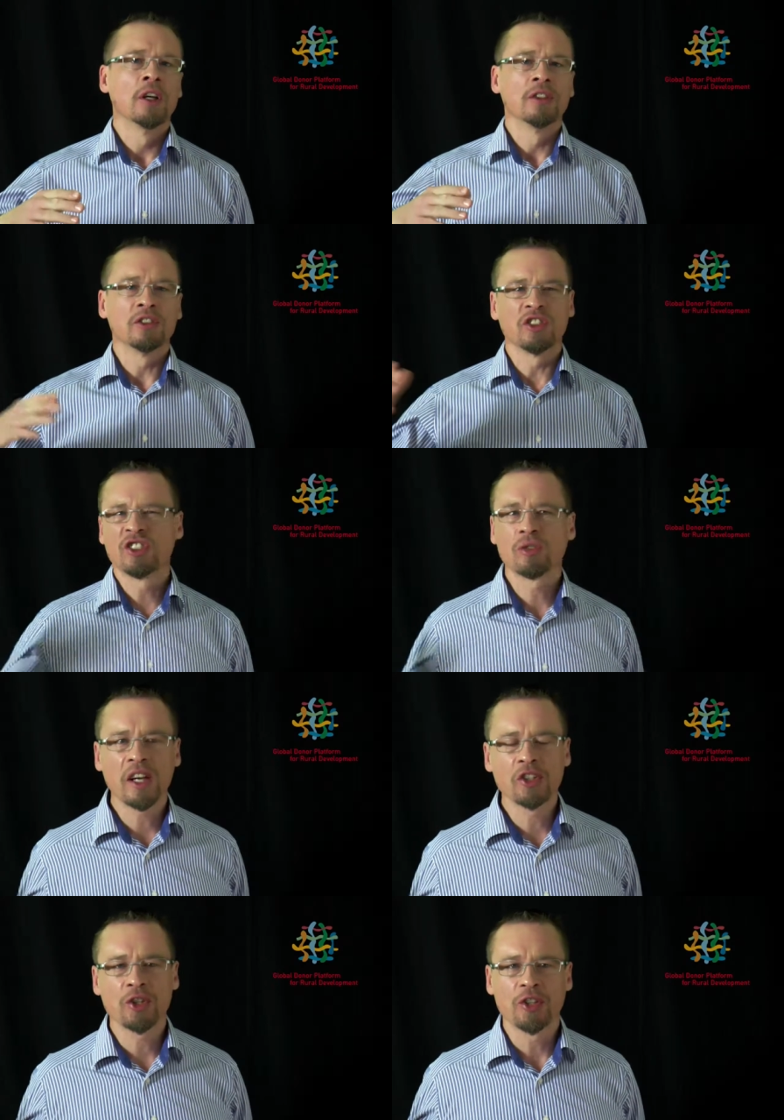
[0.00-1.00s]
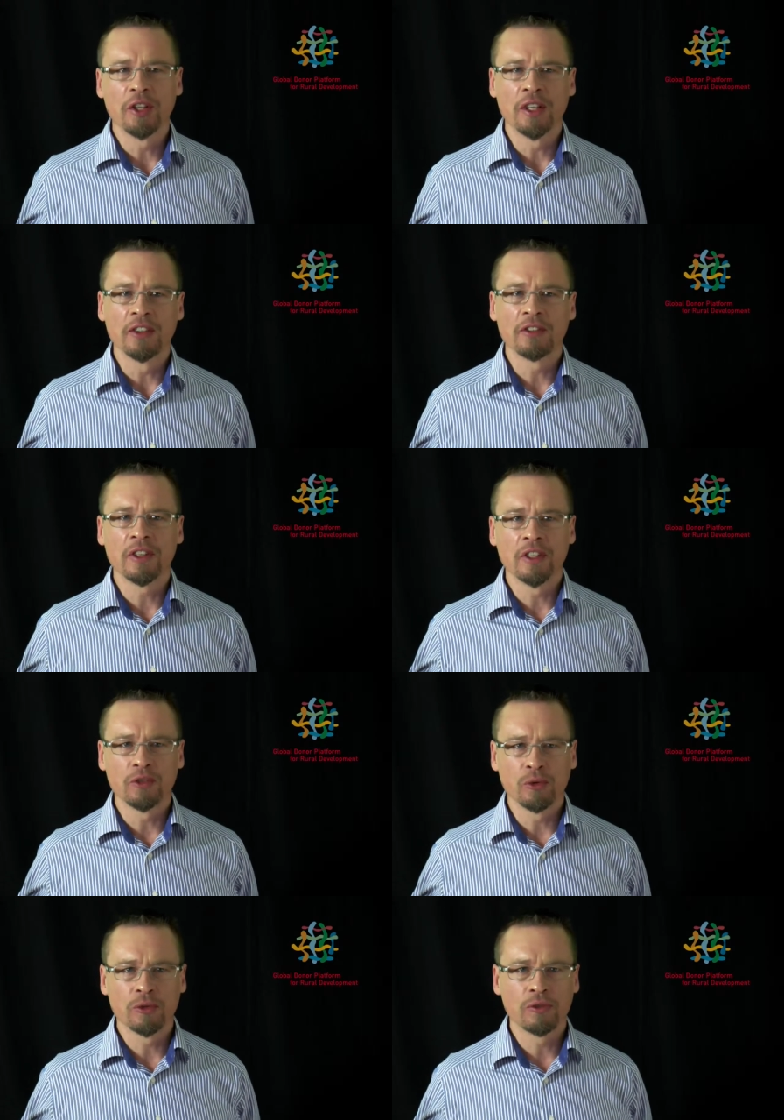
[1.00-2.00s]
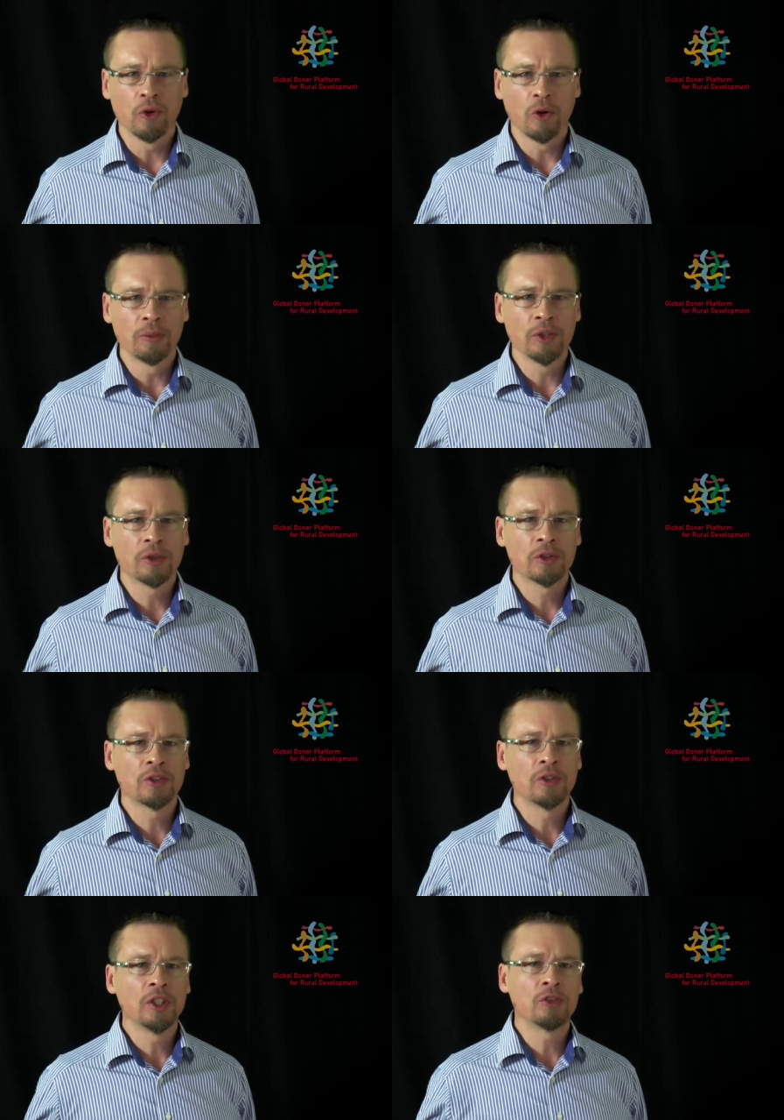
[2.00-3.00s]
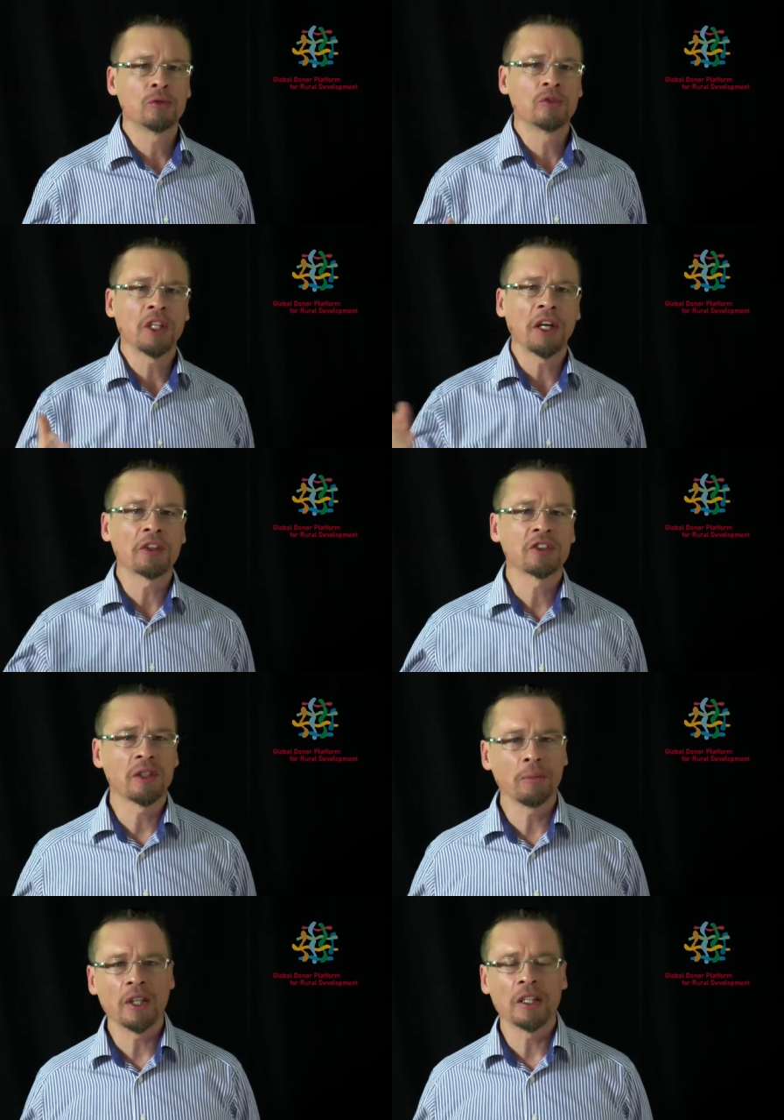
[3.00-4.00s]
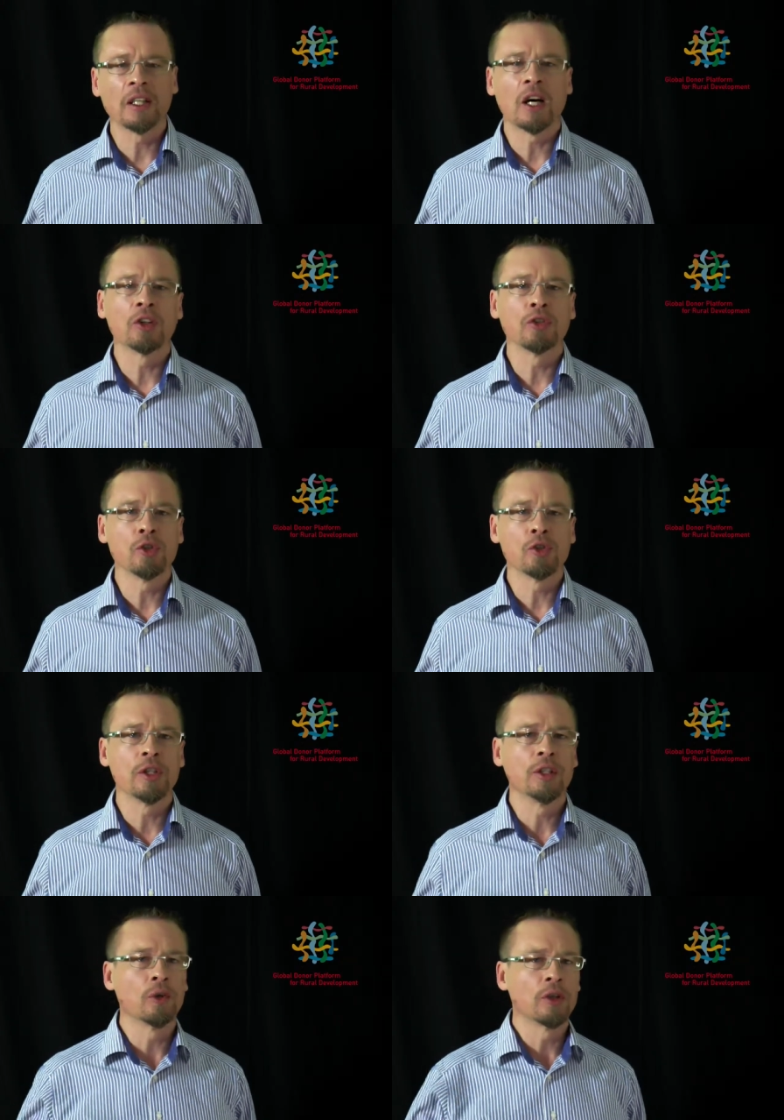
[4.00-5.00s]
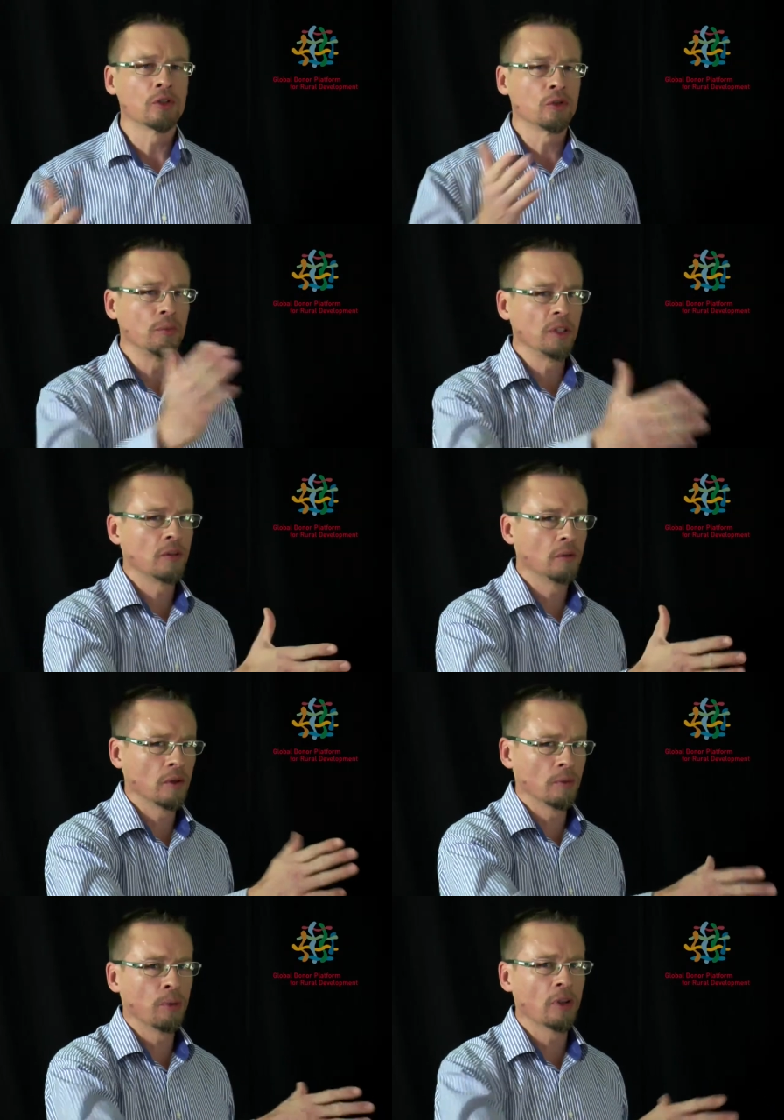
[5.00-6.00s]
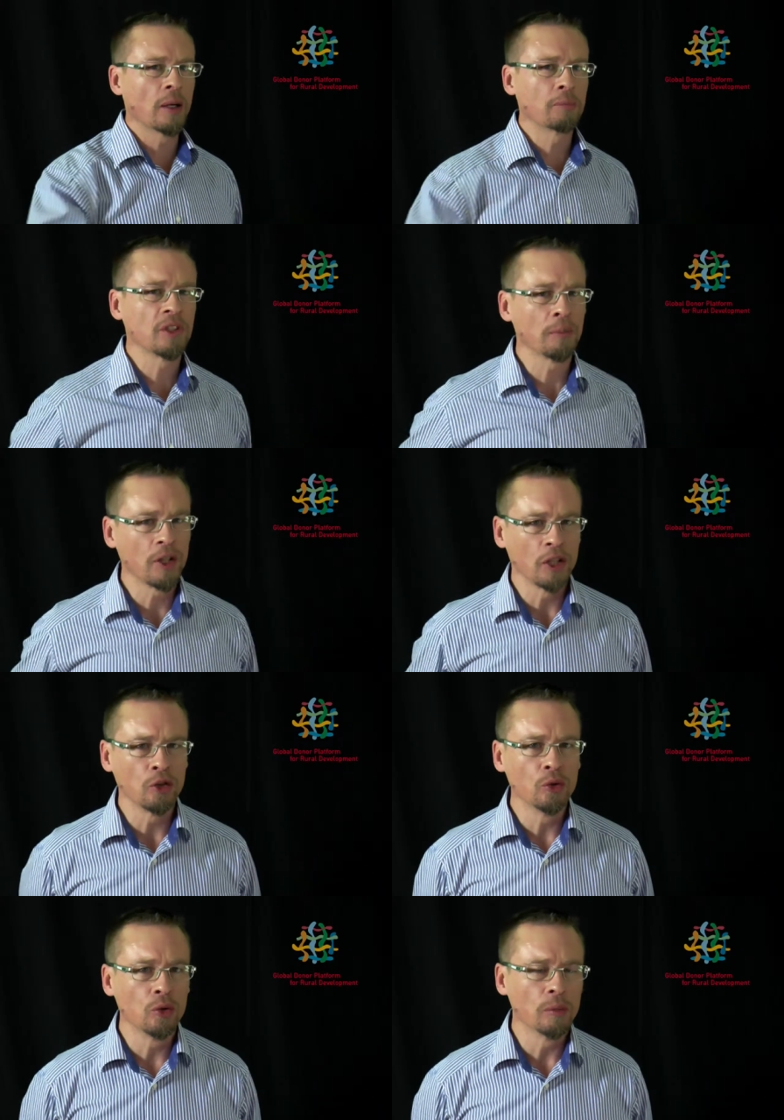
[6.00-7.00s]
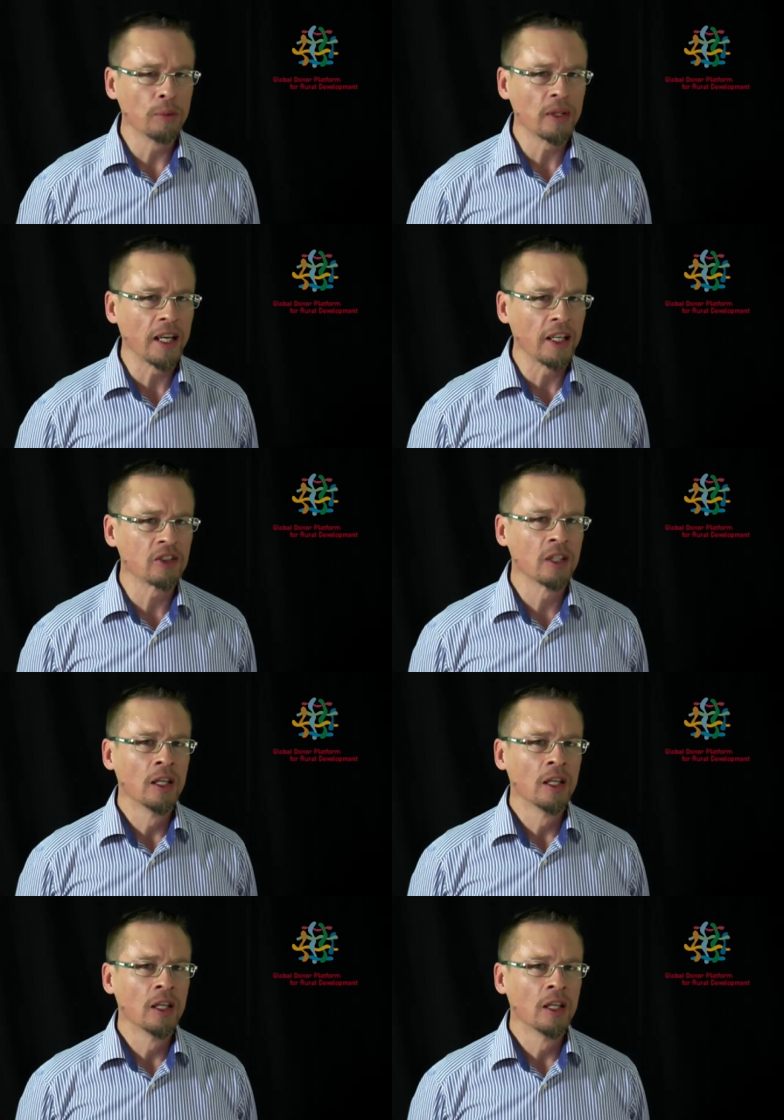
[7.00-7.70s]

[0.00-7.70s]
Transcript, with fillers: destruction is useful, because you need to tear something down usually in order to put up something new in place.